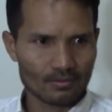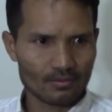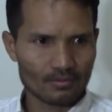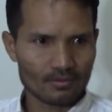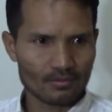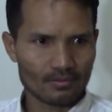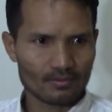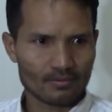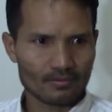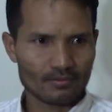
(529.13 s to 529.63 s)

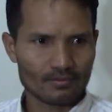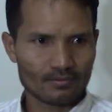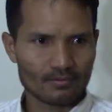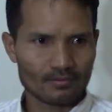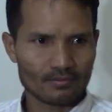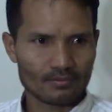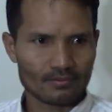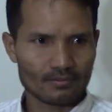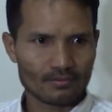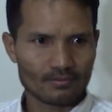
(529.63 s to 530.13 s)

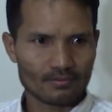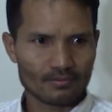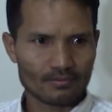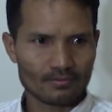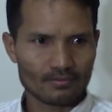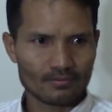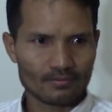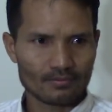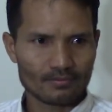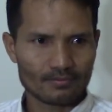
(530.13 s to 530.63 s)

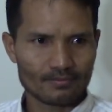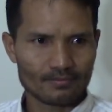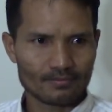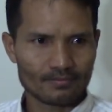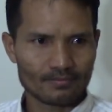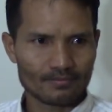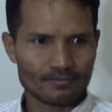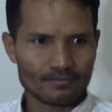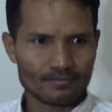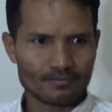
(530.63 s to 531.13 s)

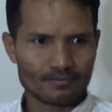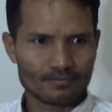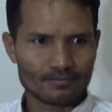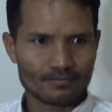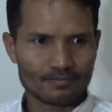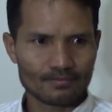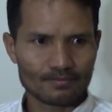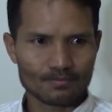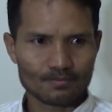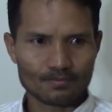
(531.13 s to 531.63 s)

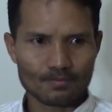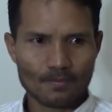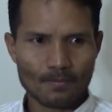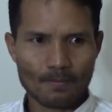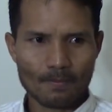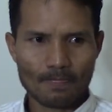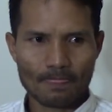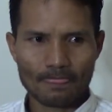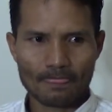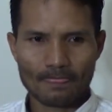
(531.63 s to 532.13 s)
No one is speaking in this clip.